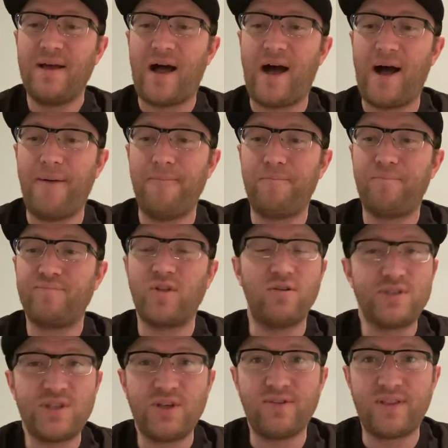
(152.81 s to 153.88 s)

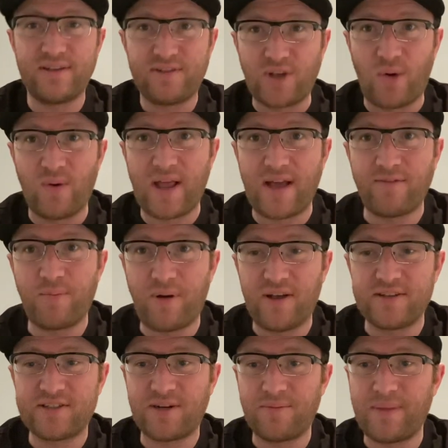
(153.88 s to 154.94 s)
Those of you that don't have a
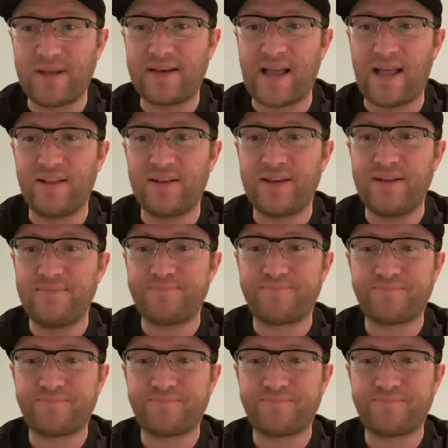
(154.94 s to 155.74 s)
positive mentality,